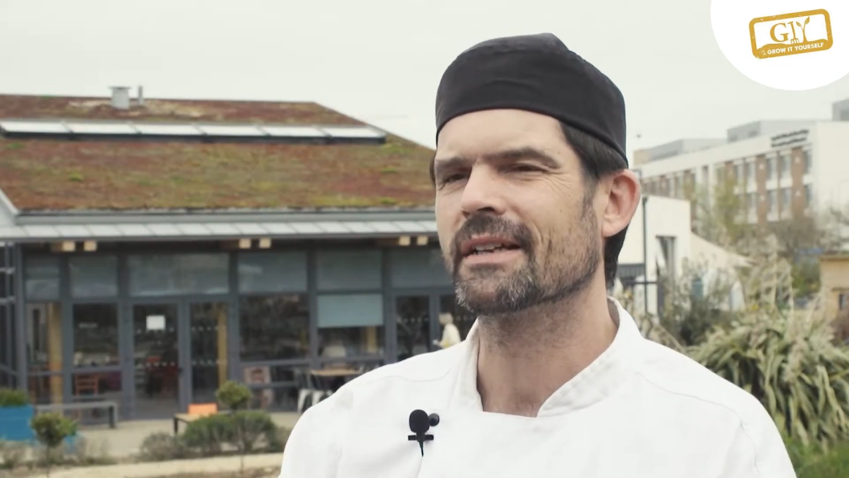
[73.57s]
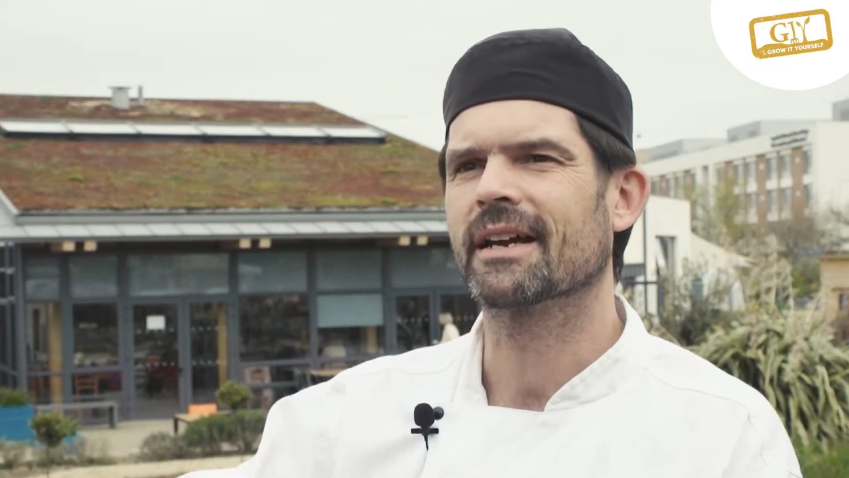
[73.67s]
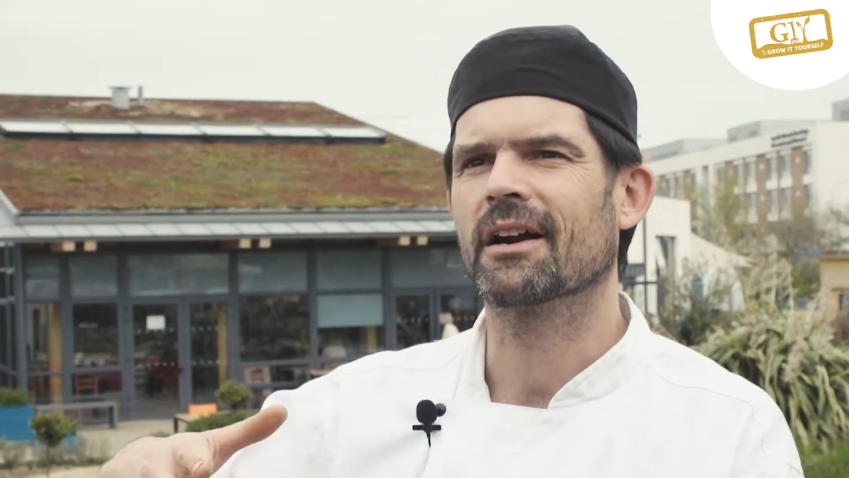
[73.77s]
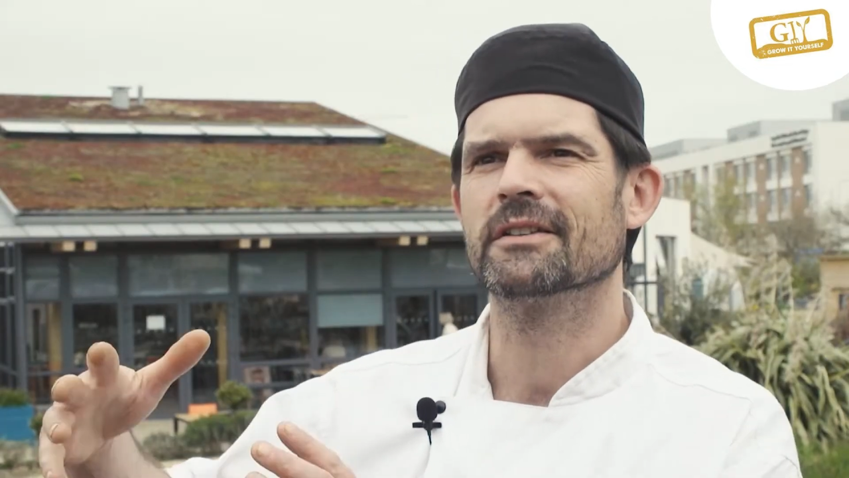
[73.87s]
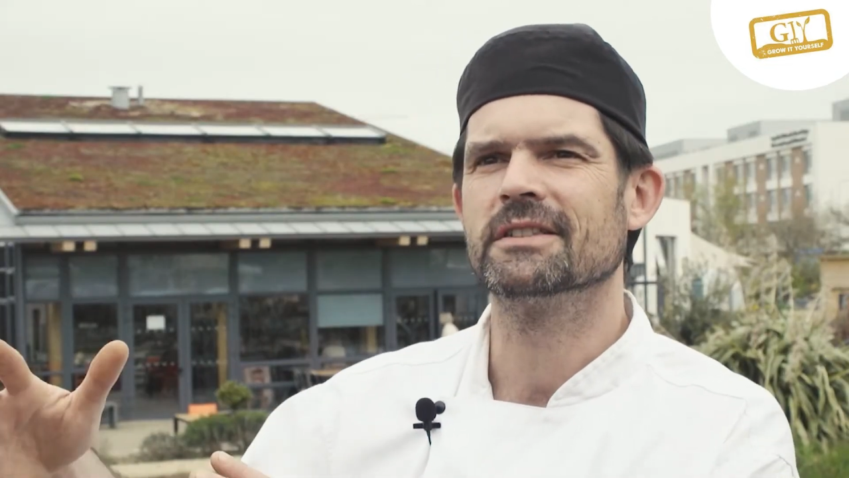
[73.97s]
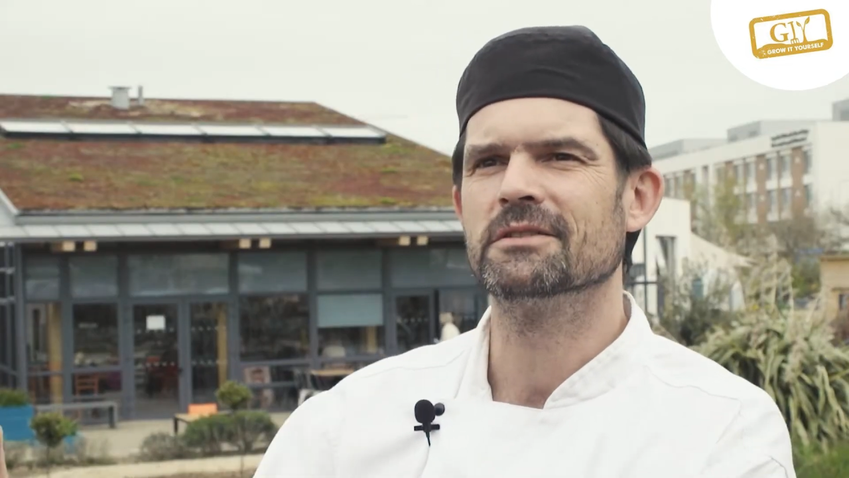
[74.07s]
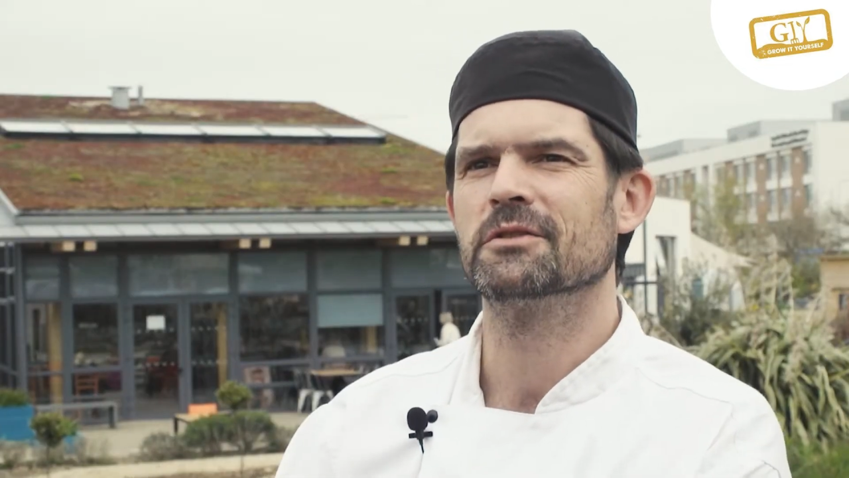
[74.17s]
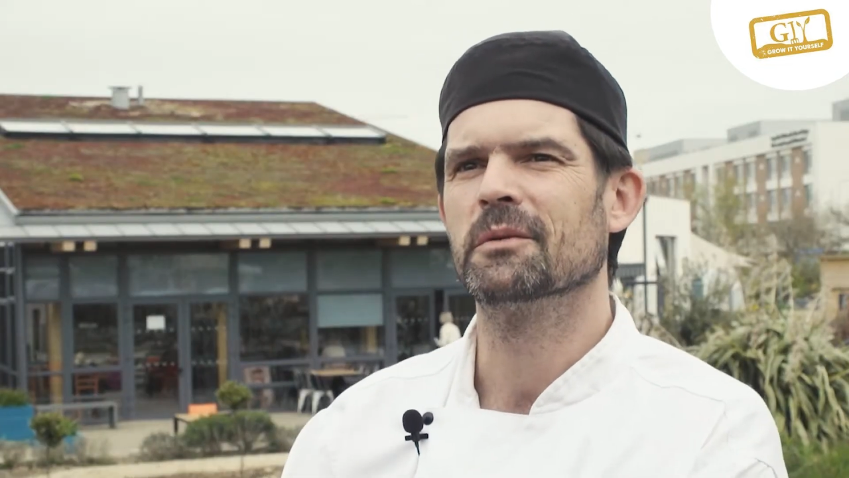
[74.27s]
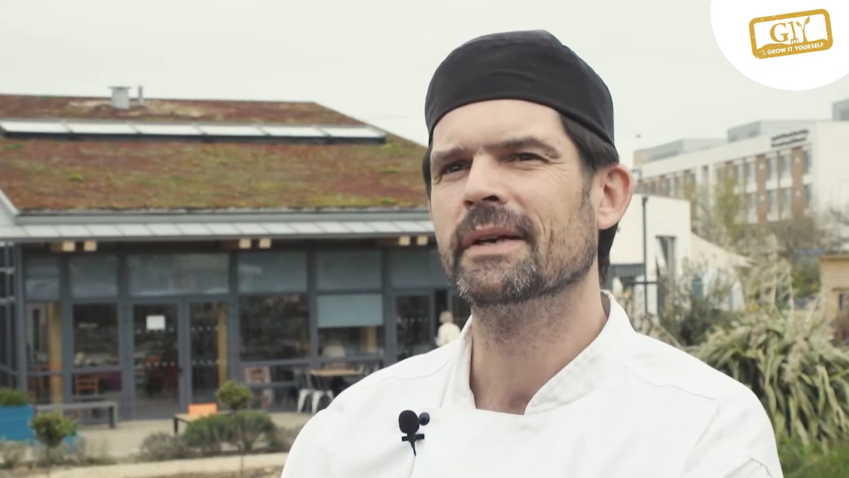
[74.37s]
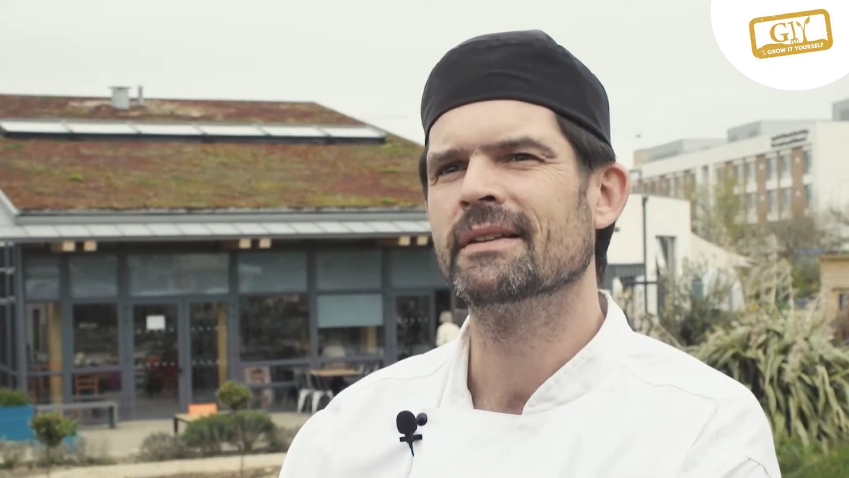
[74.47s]
that carrot
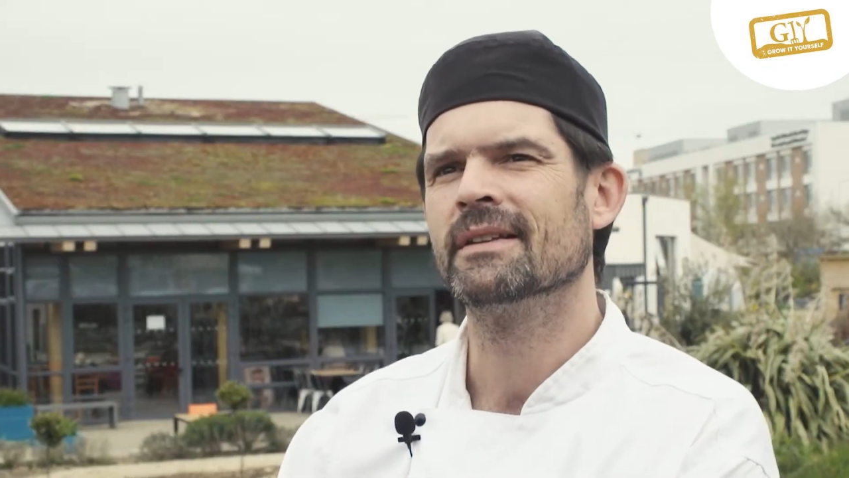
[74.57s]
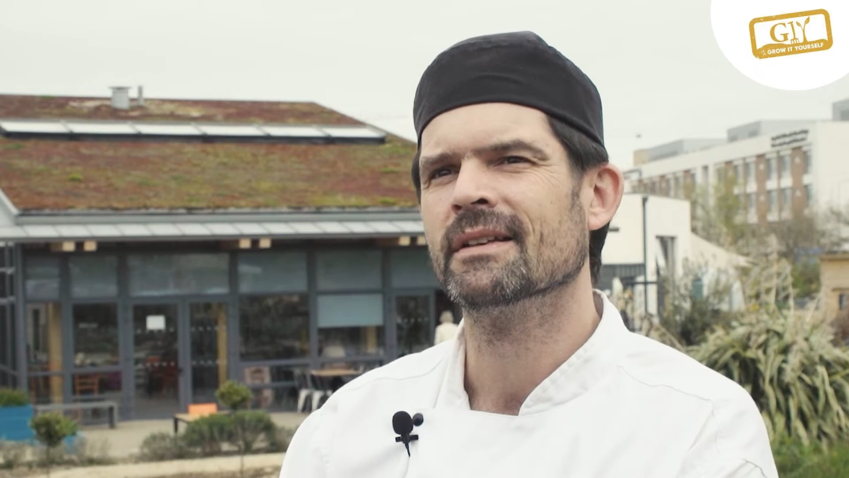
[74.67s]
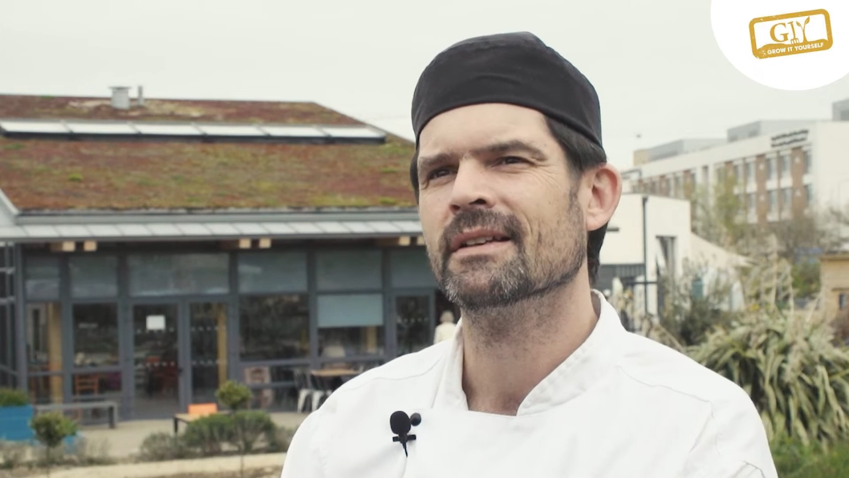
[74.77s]
into the bin,